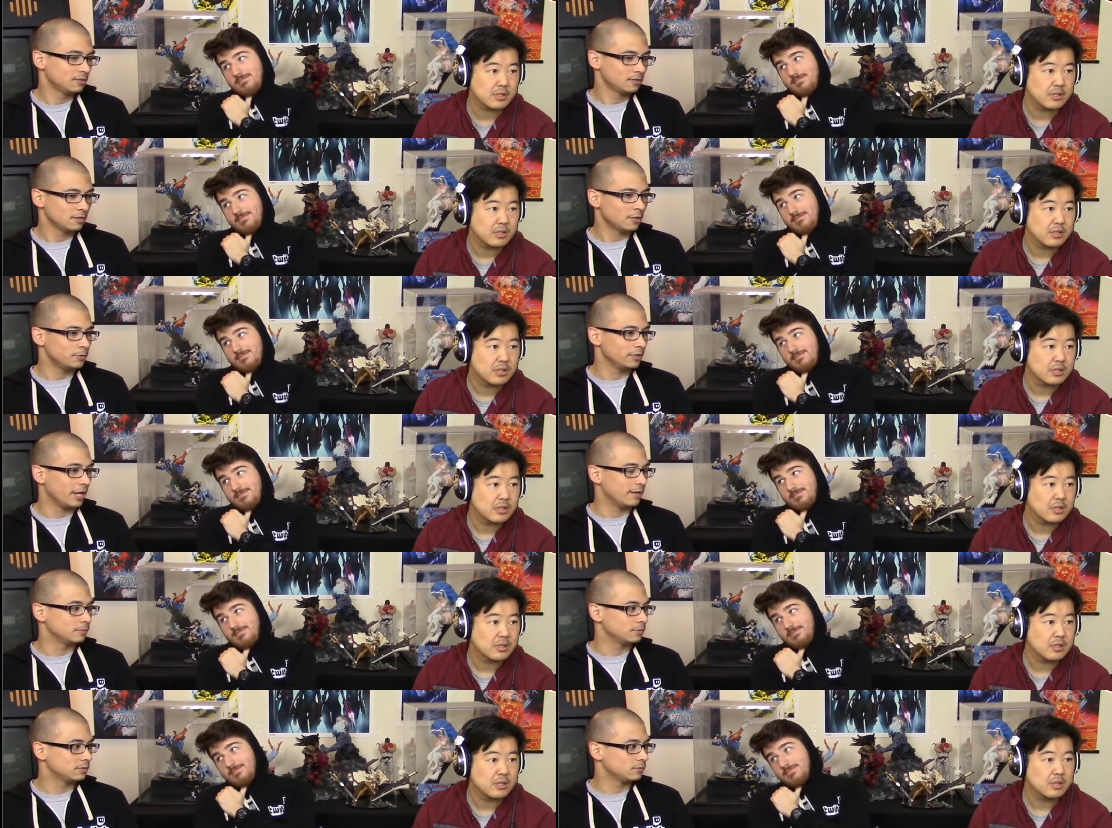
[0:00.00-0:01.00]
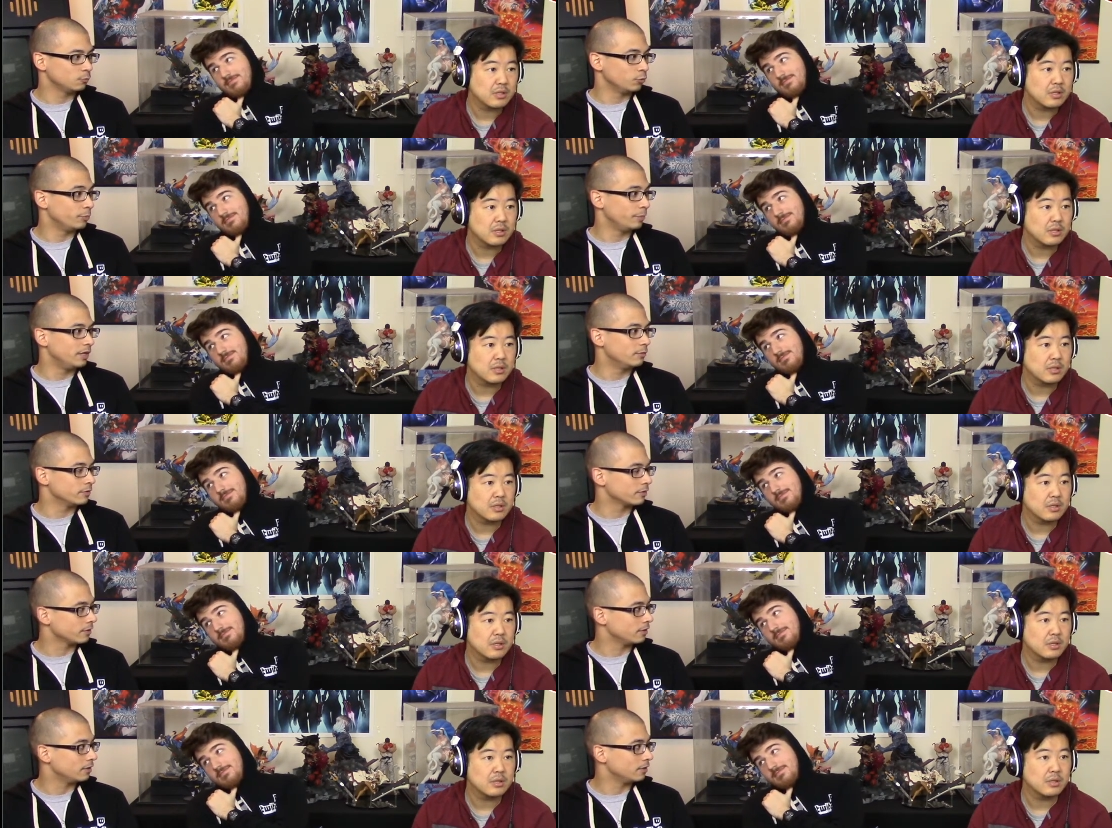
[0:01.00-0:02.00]
Speaker 1: couple of games would be with
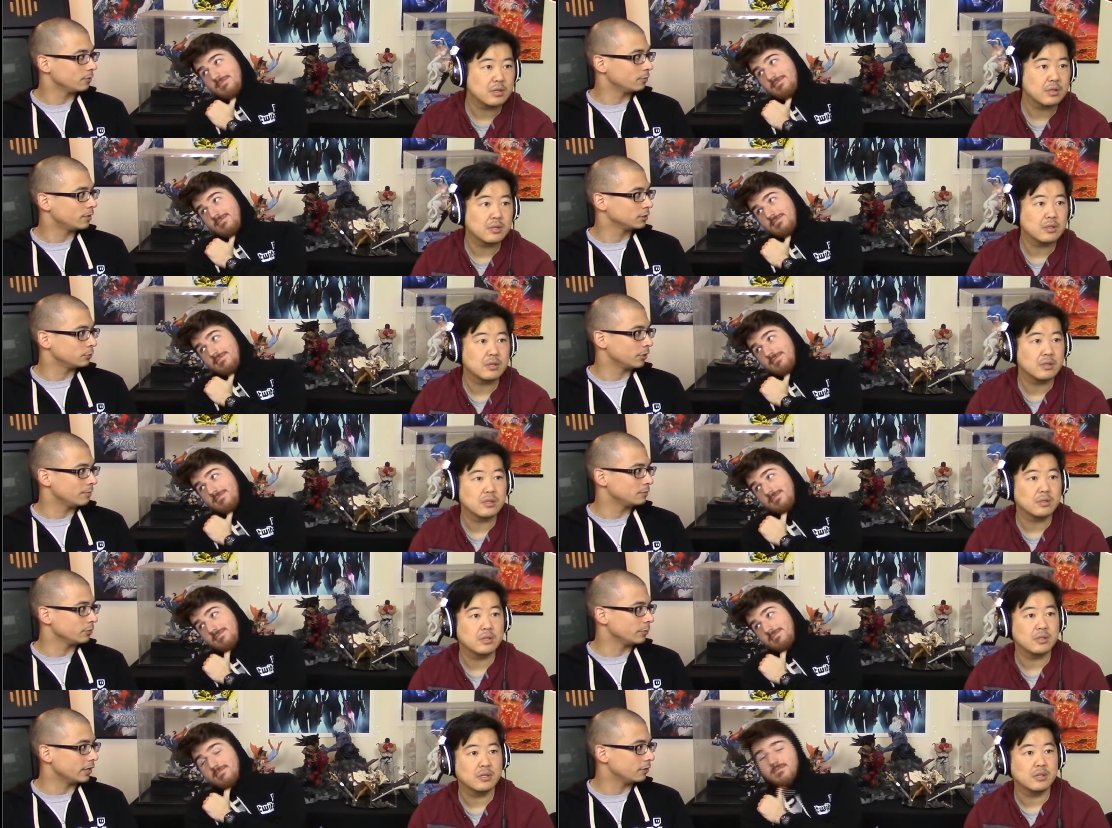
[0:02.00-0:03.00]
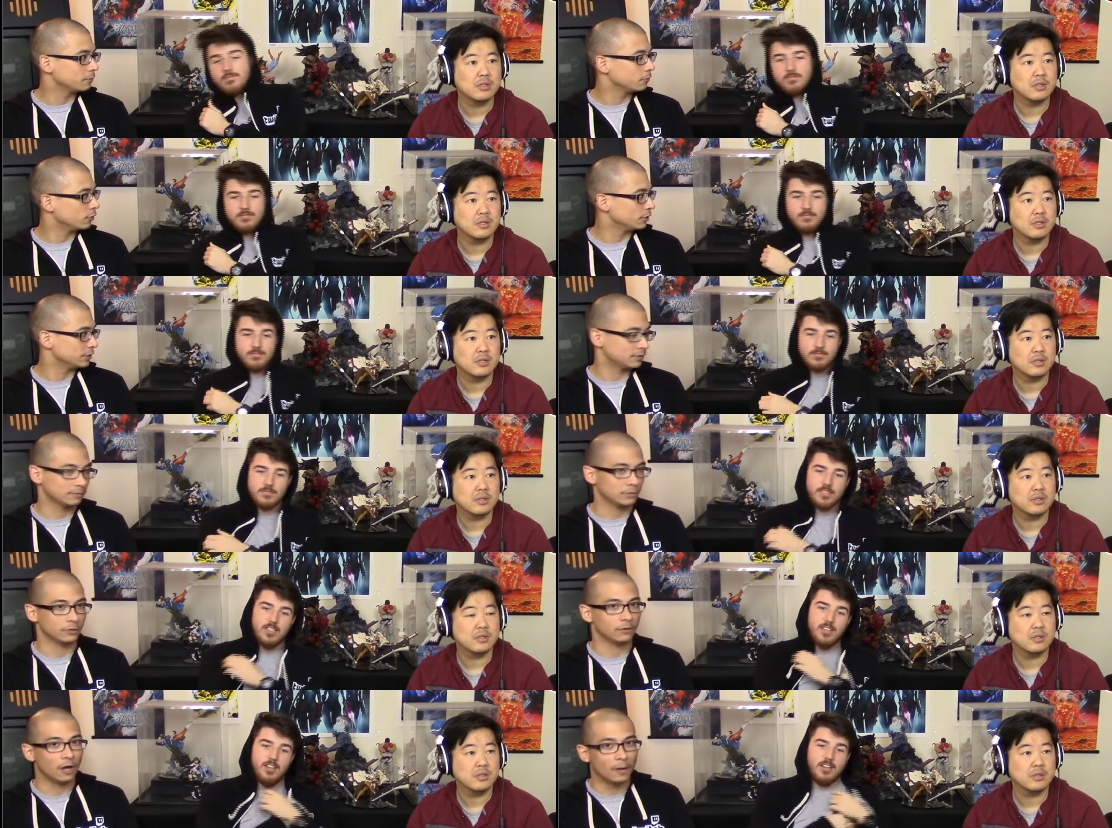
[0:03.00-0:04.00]
uh, all the possible games coming out, or just you
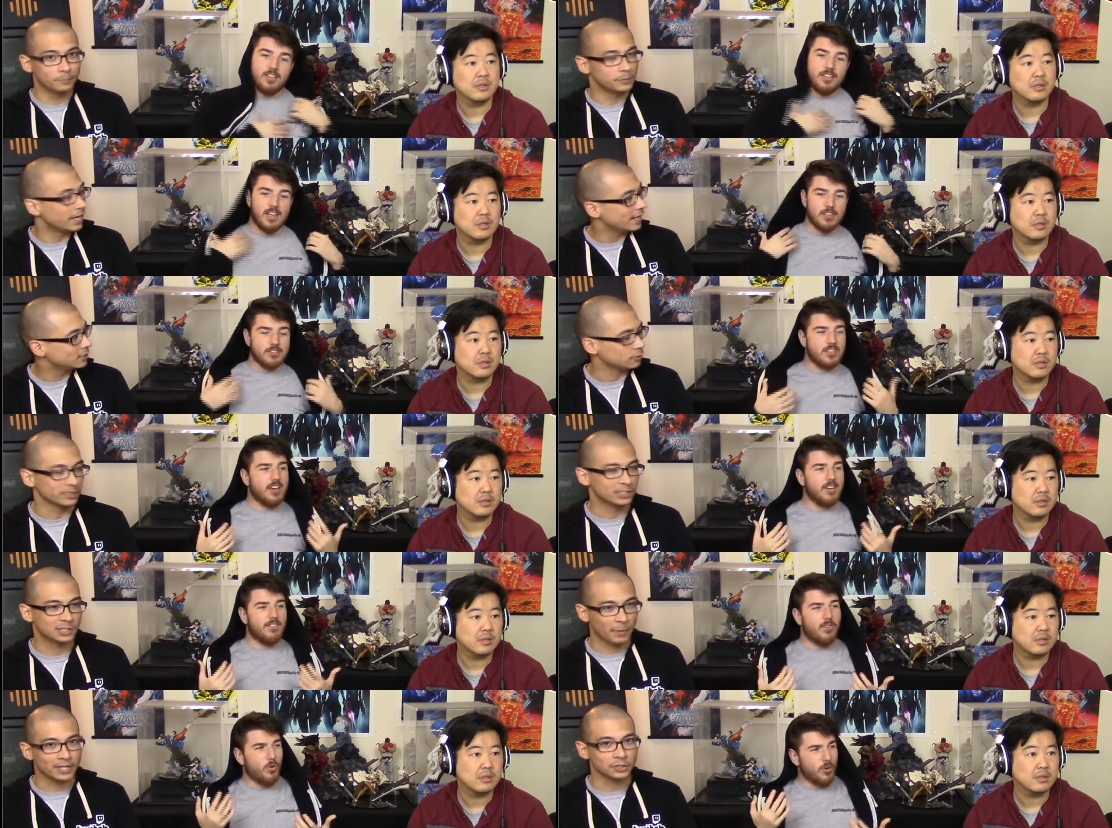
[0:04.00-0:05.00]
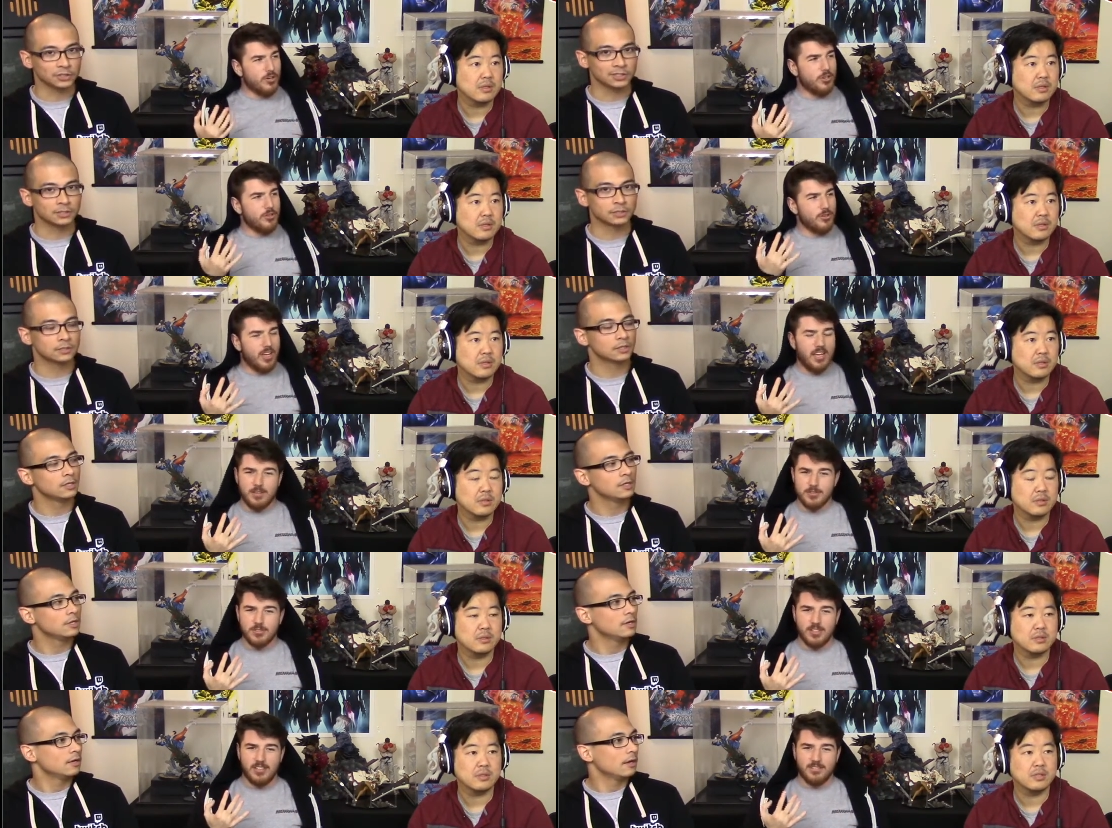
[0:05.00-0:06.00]
know, Yeah, there's like four new games,
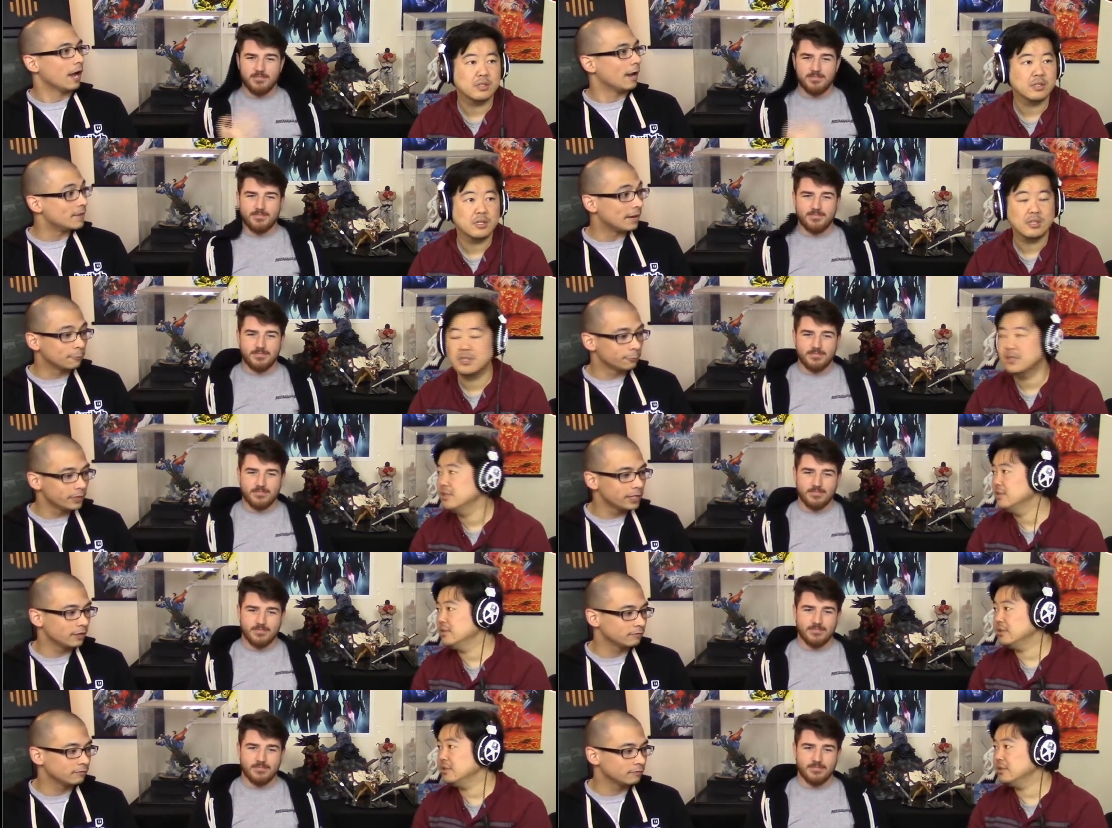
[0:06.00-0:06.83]
right? I mean, I'd really love to